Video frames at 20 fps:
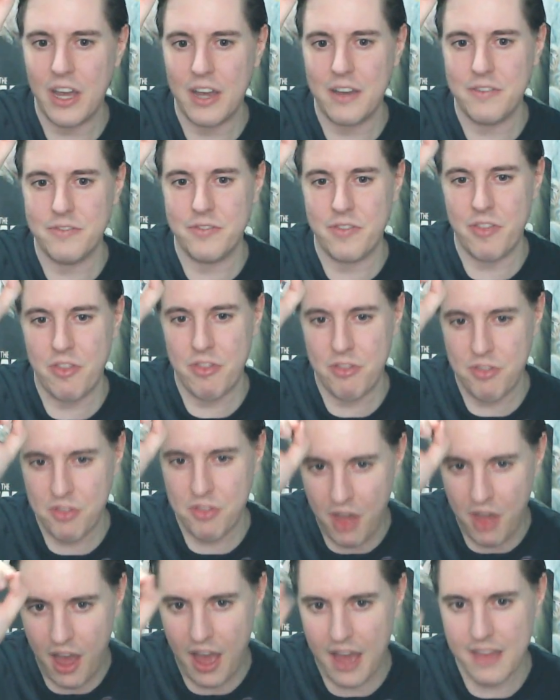of
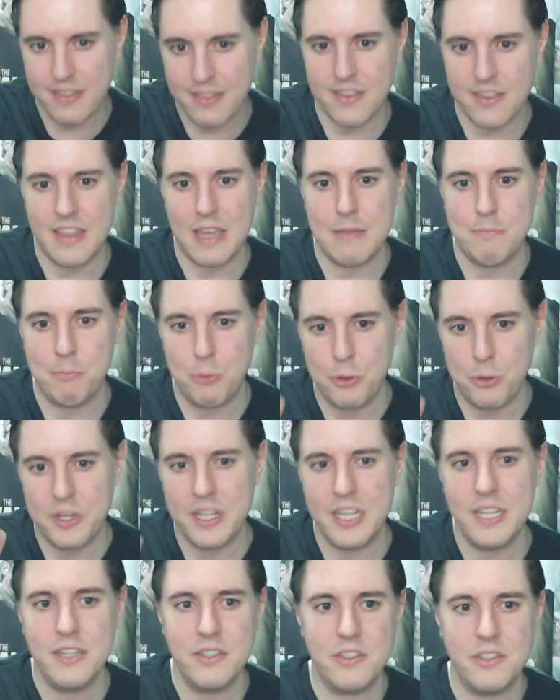thought that they put
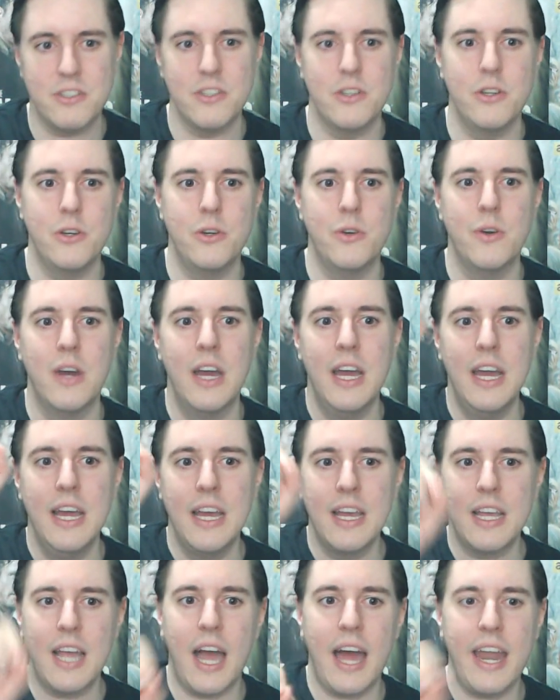into
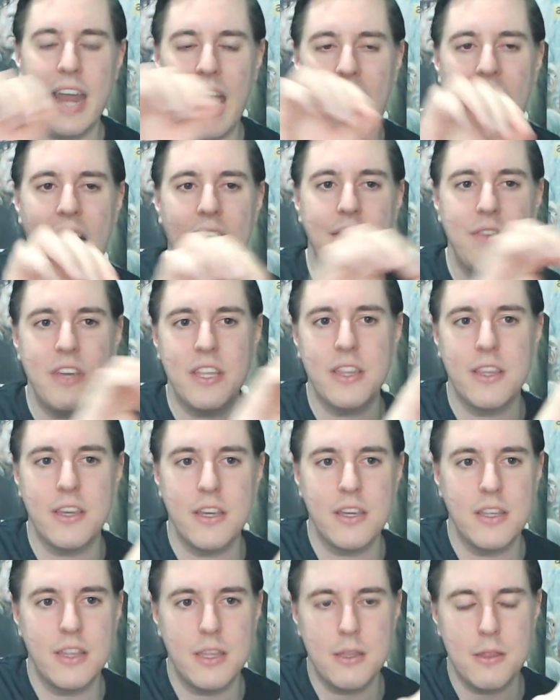kind of having
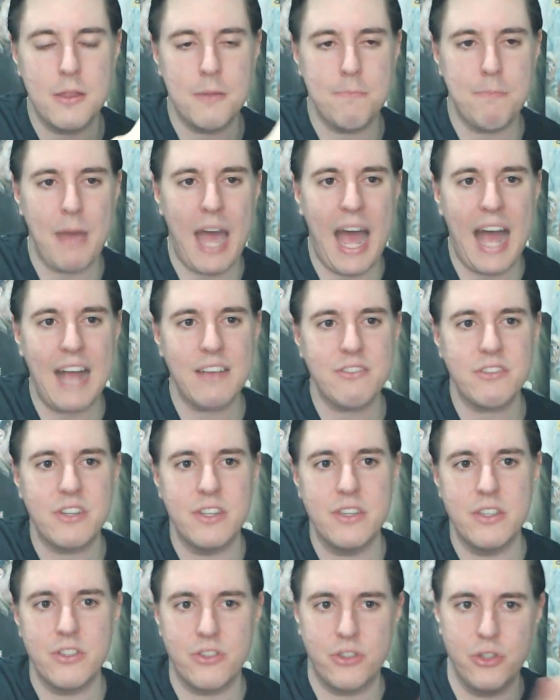the past
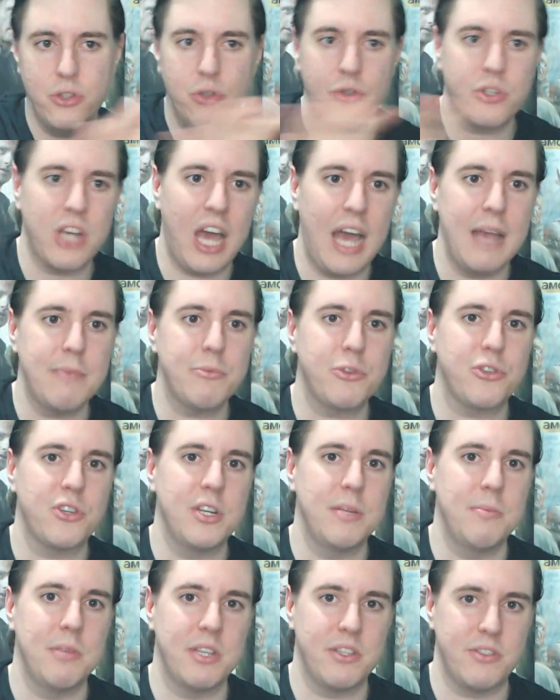and this new time
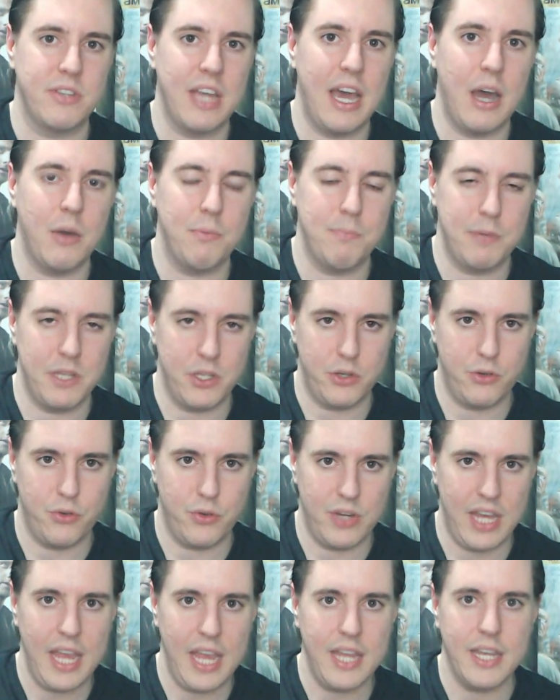stream that has now been
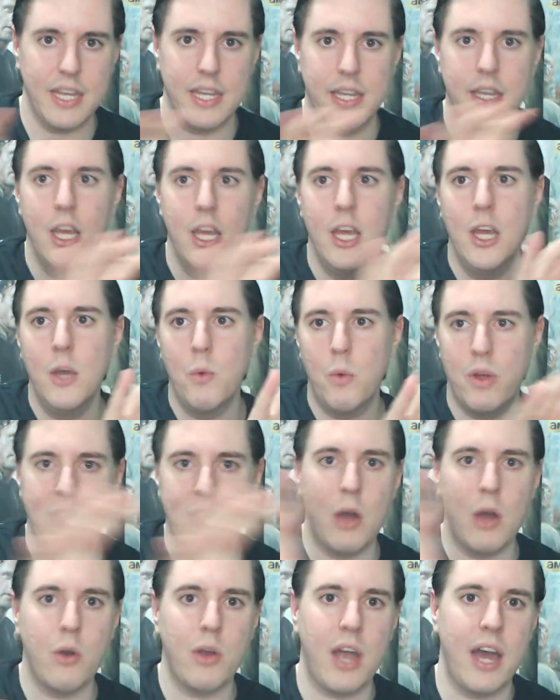created
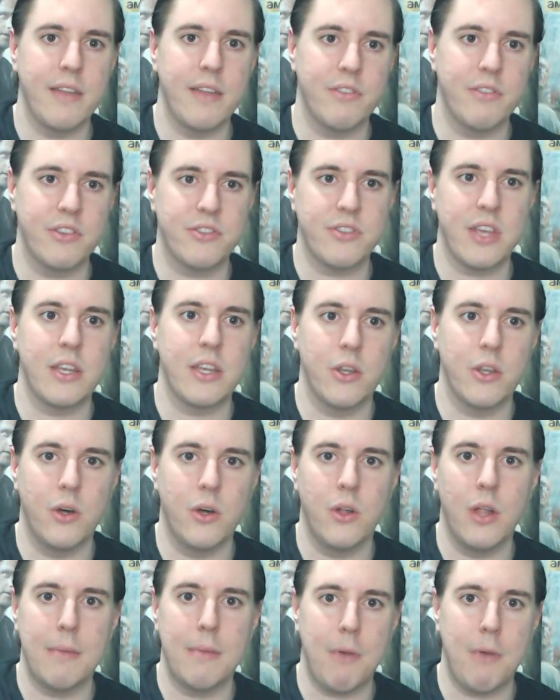without kind of the
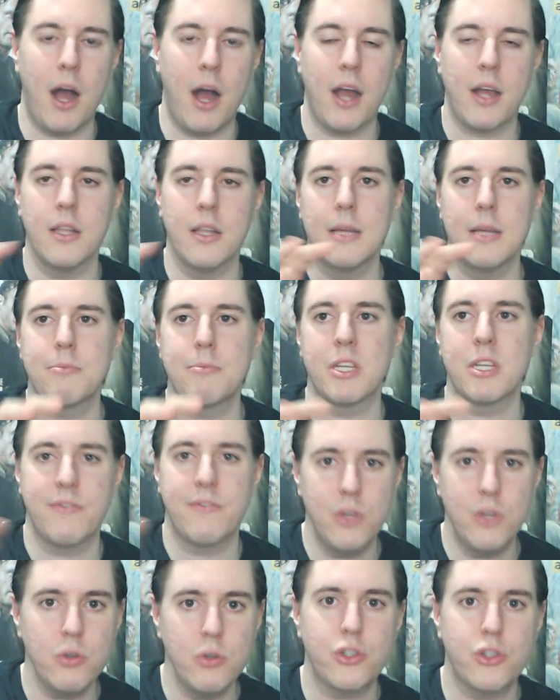Sentinel apocalyptic
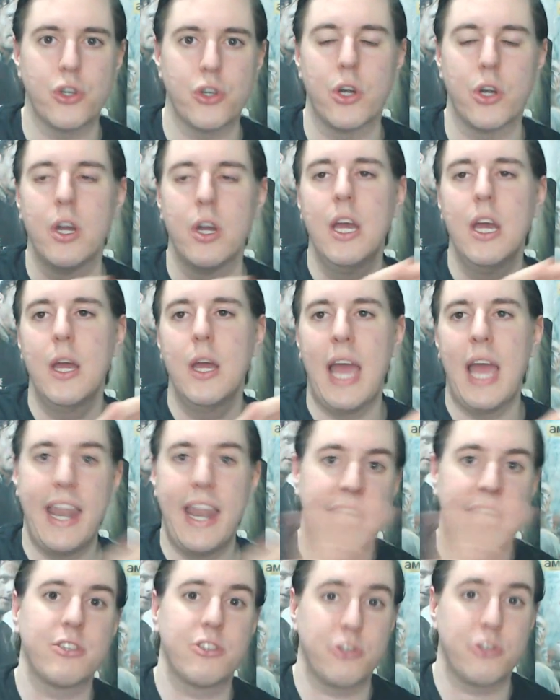future and
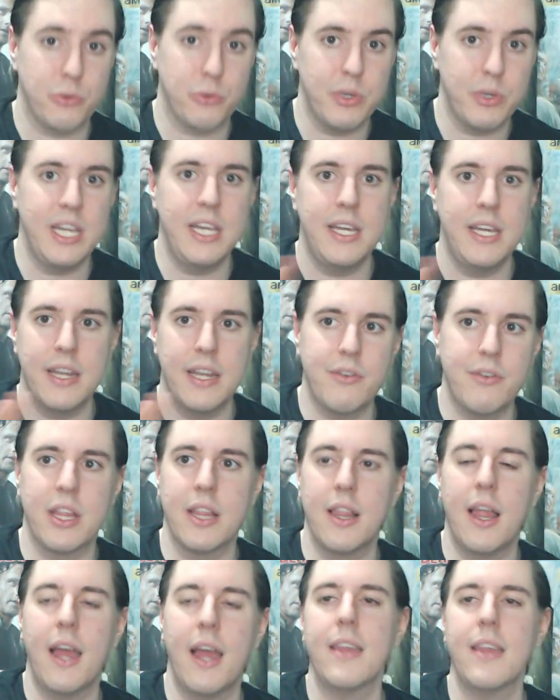X3 and
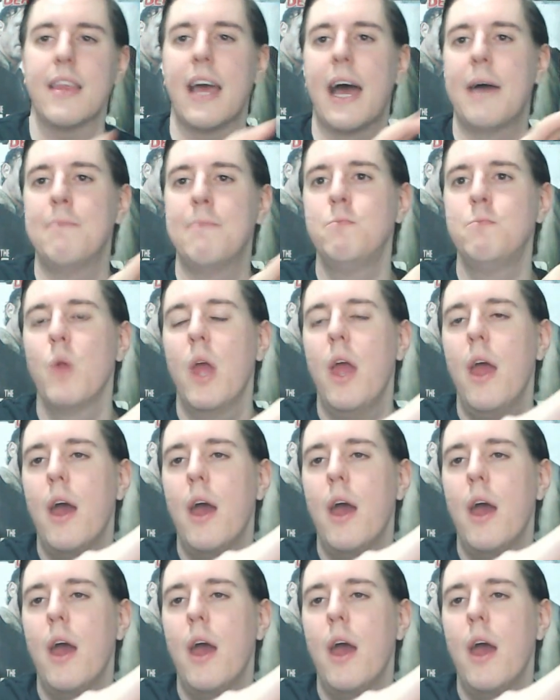everything like that.